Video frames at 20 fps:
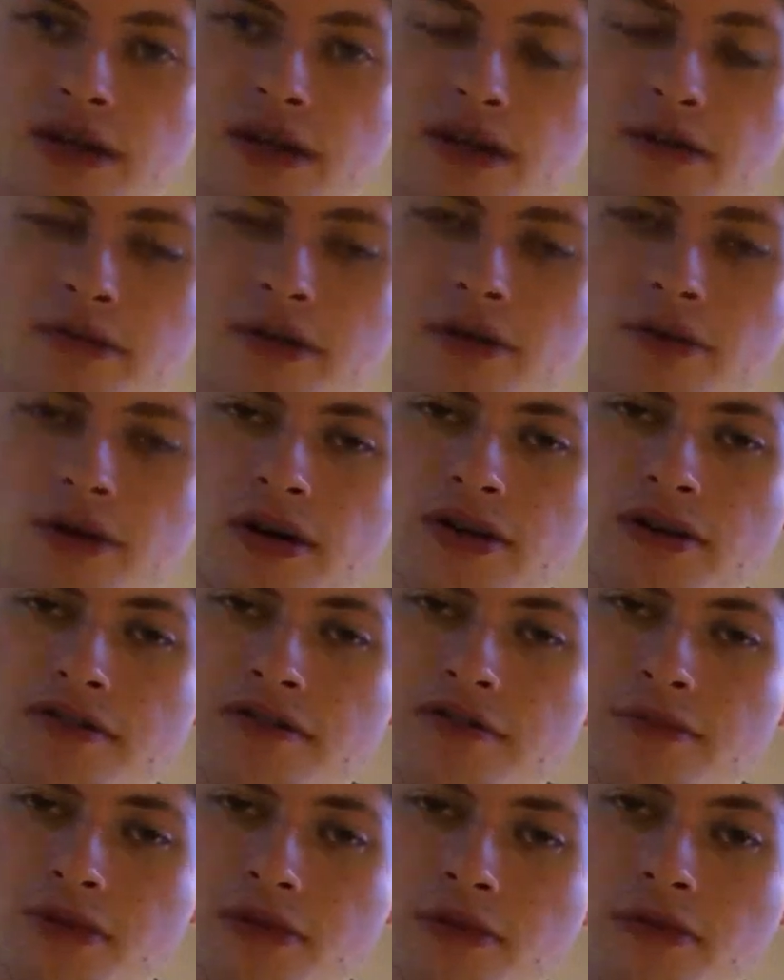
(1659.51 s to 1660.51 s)
Can be quite a
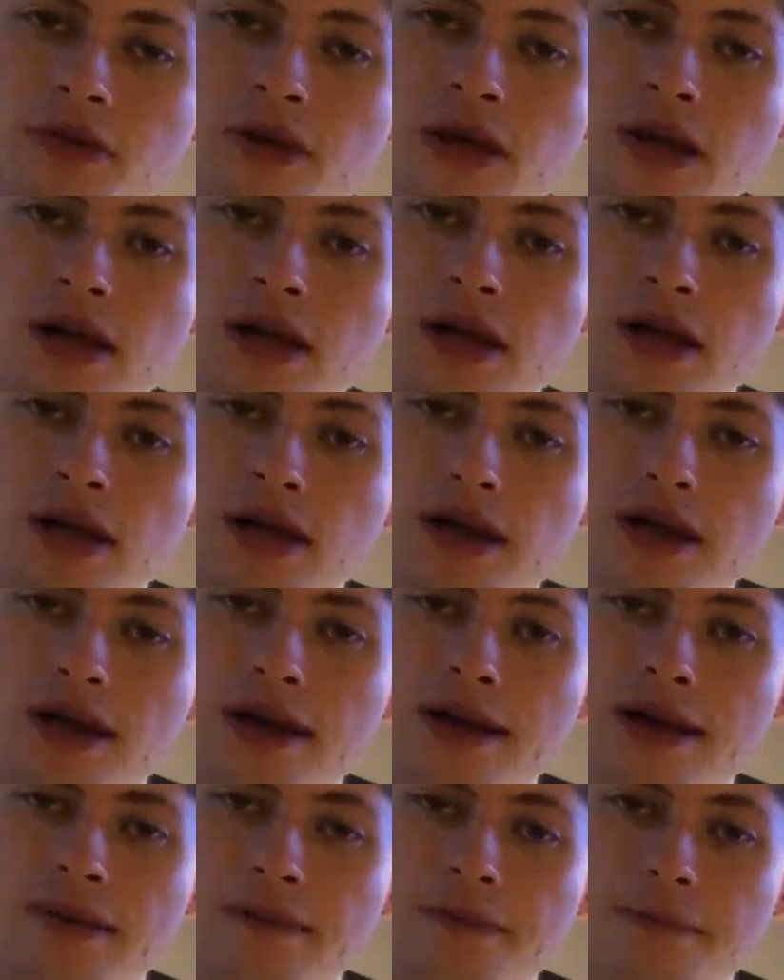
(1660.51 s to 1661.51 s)
useful model.
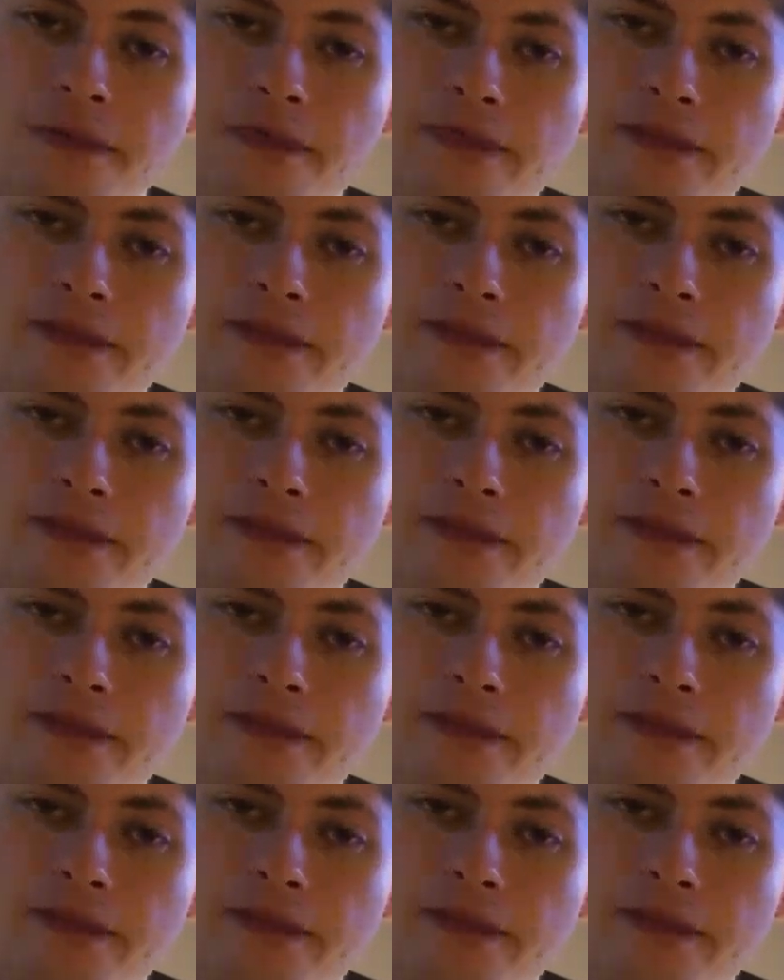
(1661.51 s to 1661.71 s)
And